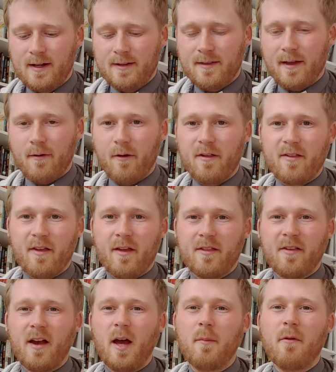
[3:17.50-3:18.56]
There is a
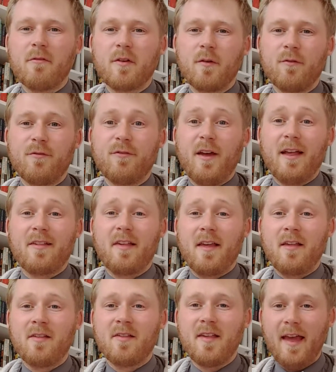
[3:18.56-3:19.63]
time of
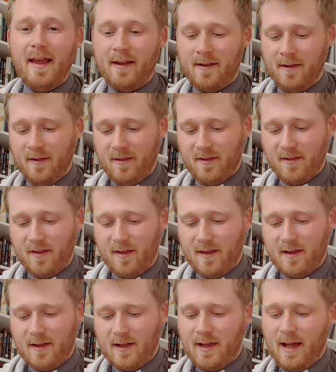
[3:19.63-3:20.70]
confessing sins
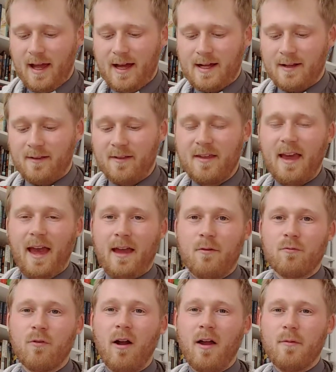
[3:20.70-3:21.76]
and getting
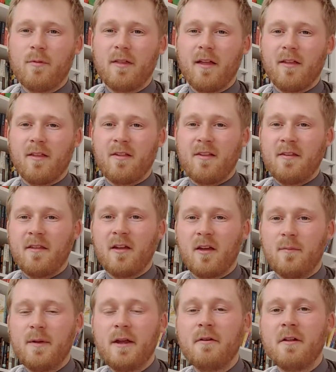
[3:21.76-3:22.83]
right with others in the
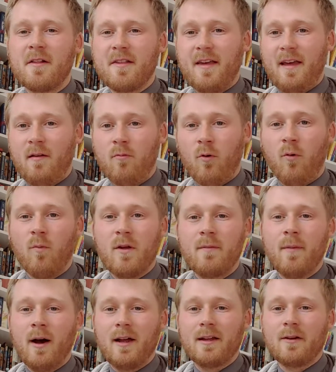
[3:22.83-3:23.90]
community, what we
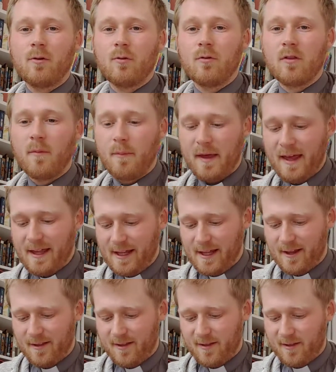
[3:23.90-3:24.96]
might call the
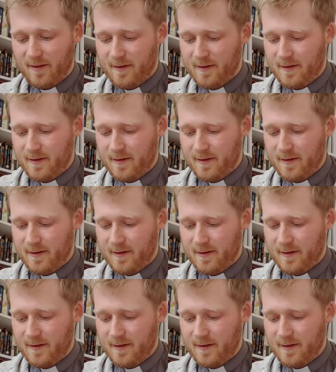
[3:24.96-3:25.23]
peace.